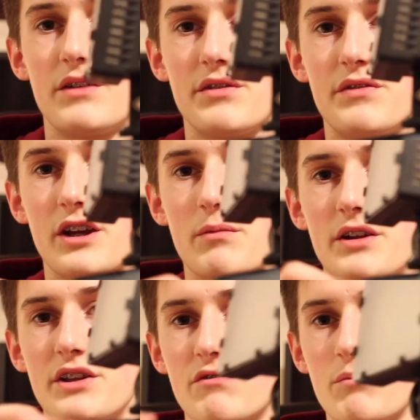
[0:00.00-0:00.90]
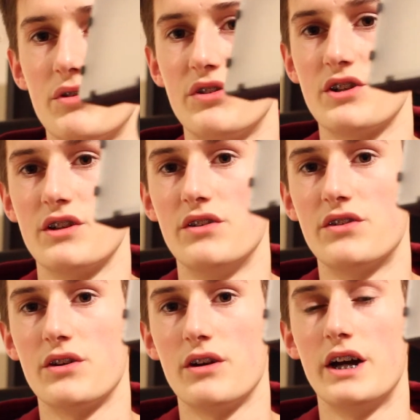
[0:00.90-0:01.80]
have to think about different positions
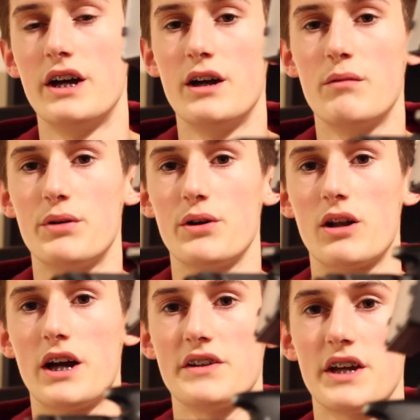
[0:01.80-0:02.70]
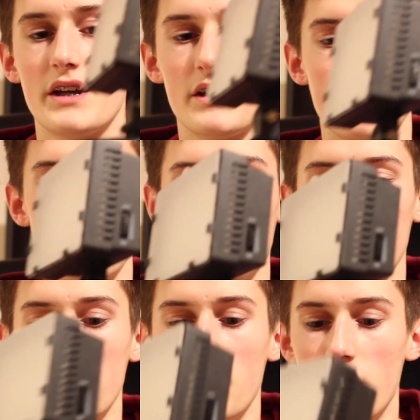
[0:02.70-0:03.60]
to put your lighting.
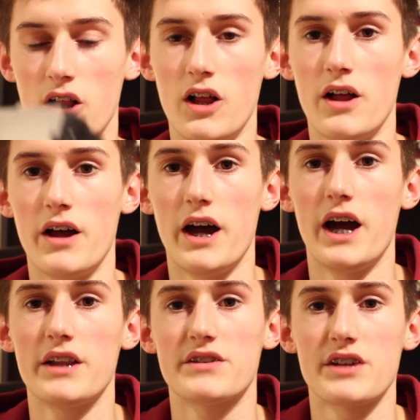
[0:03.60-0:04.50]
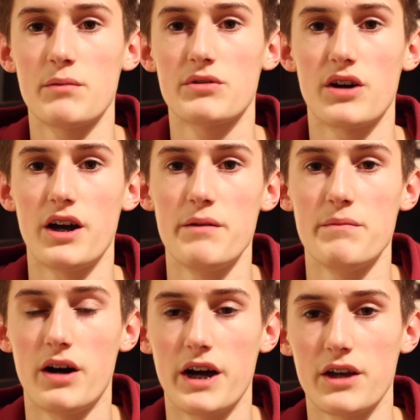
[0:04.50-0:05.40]
At the same
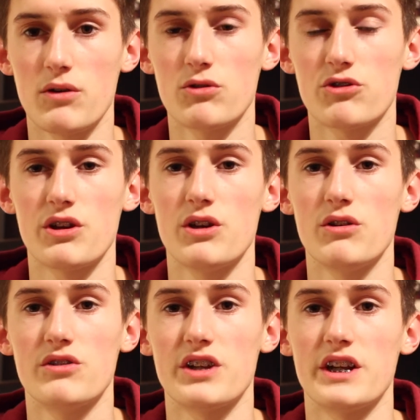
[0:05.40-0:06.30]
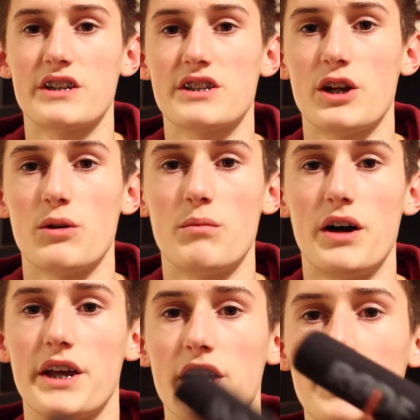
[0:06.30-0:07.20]
time, I also used an external
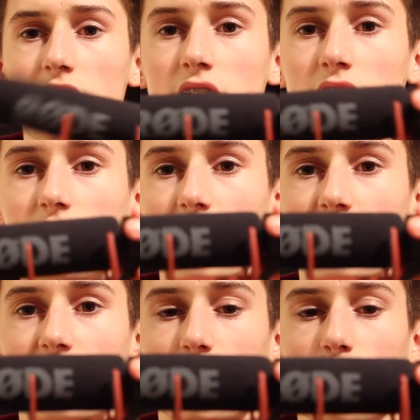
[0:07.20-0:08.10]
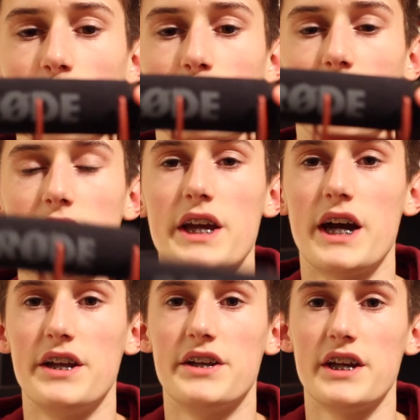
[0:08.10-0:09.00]
mic. Now this is a Rode mic
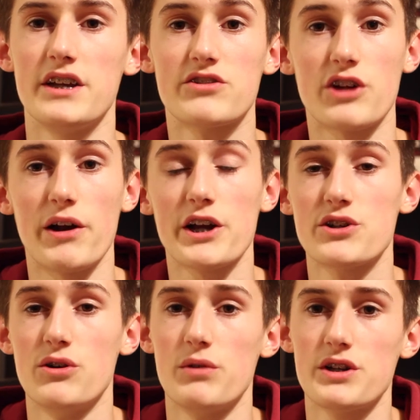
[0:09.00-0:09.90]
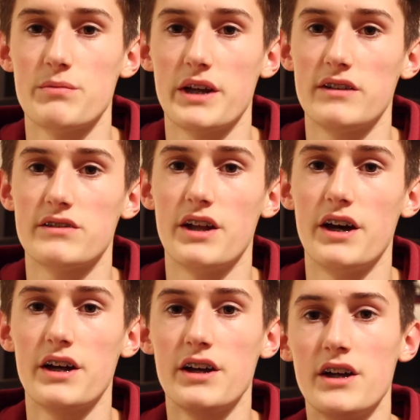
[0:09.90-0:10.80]
and it's directional, which means
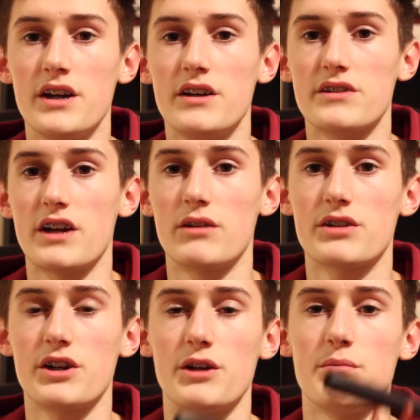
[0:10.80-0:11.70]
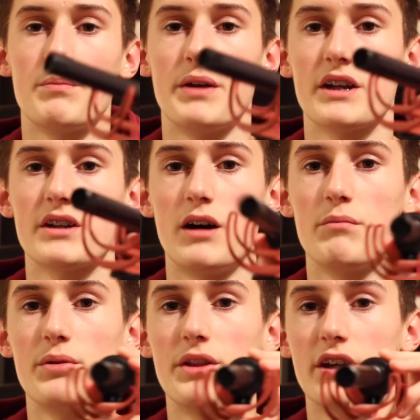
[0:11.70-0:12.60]
that sound can only be picked
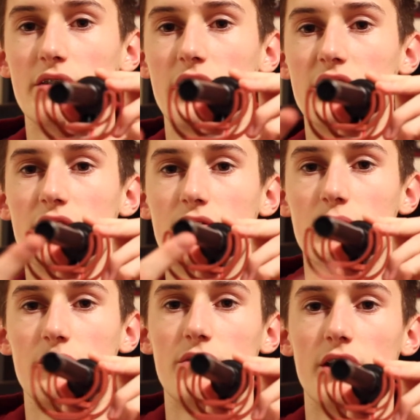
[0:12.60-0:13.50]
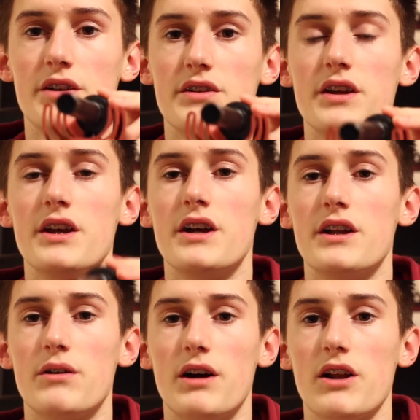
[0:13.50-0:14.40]
up that is facing from the front.
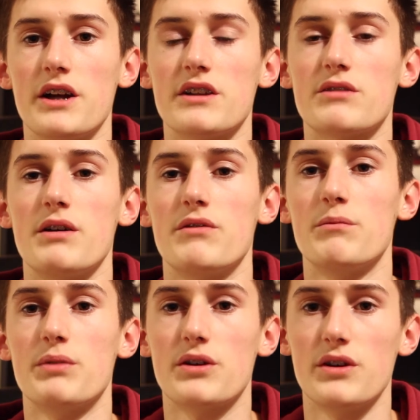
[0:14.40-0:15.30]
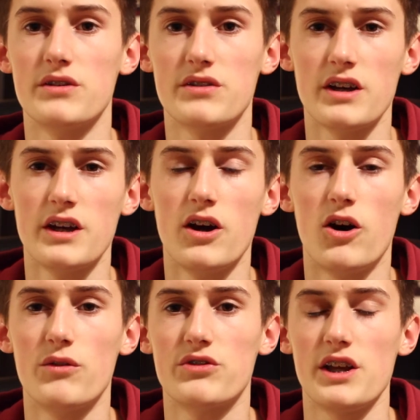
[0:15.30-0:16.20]
Now I like this method because
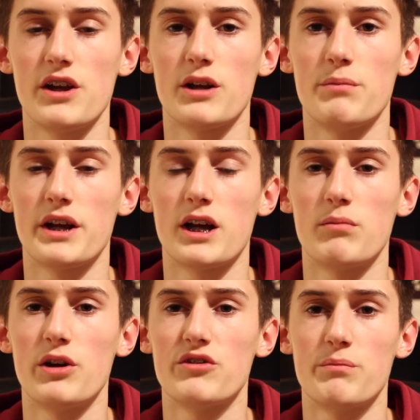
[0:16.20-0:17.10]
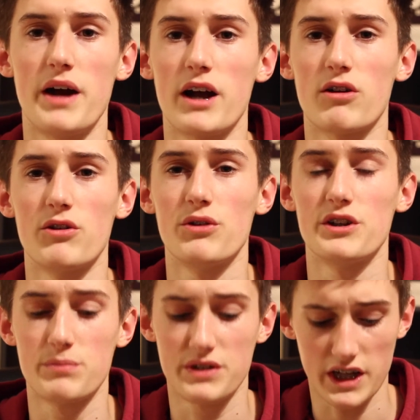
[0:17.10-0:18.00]
obviously you're going to pick up loads of background
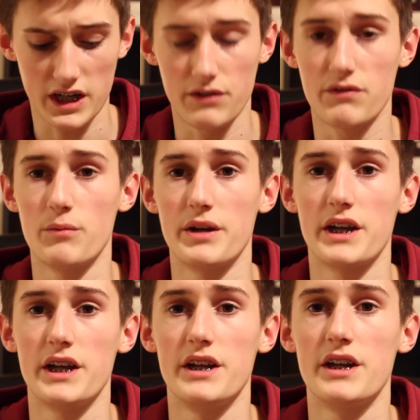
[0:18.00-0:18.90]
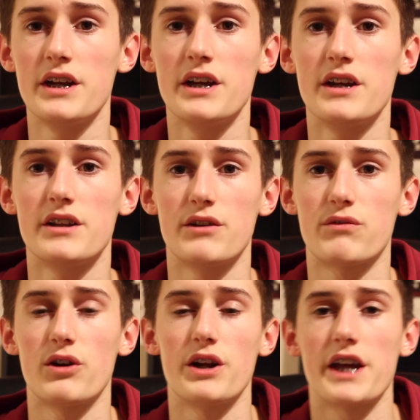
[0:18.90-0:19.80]
noise, particularly filming in
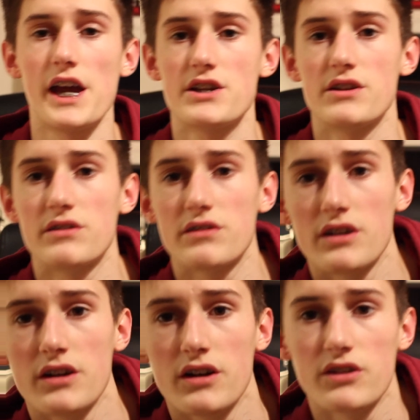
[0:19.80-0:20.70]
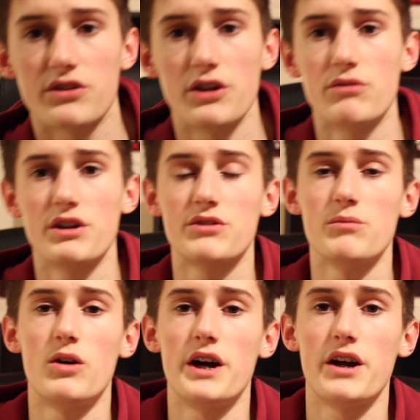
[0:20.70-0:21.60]
different locations. So the
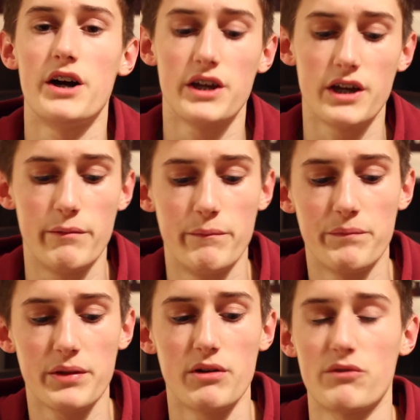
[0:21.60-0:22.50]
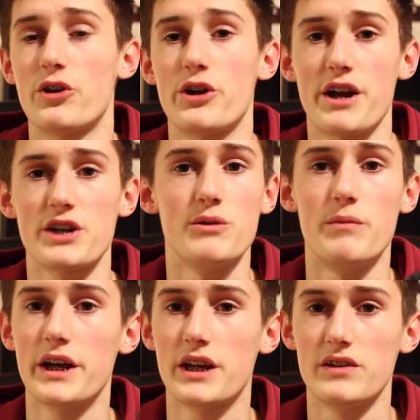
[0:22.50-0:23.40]
reason why I went for a directional
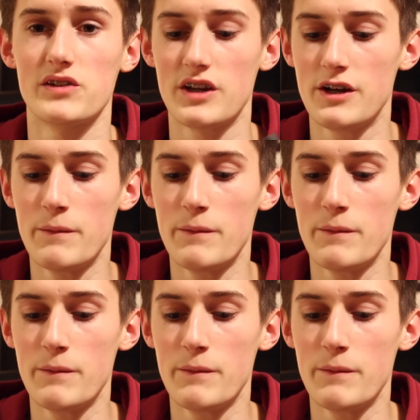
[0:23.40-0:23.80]
mic is